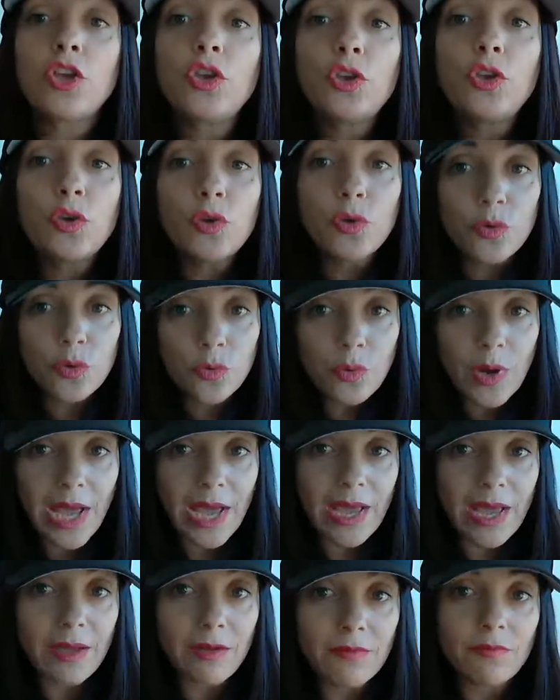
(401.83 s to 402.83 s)
you
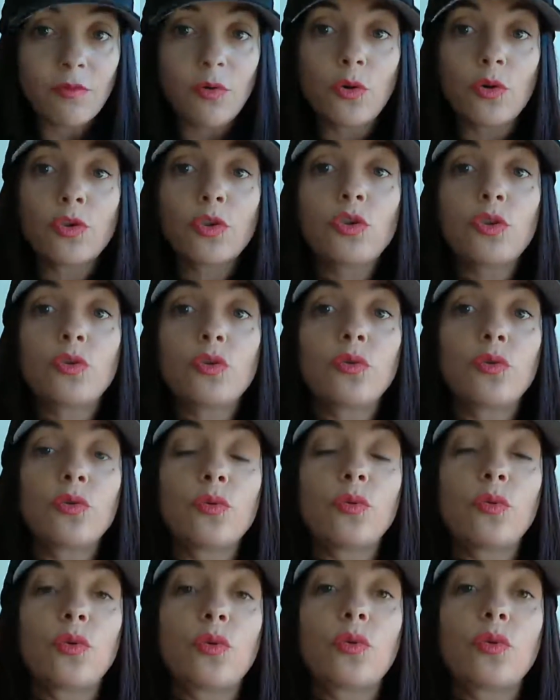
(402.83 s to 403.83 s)
have or
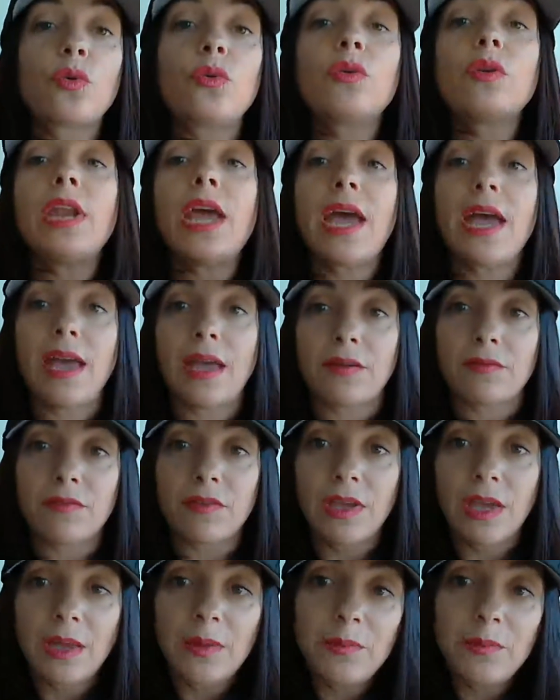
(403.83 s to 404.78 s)
you could have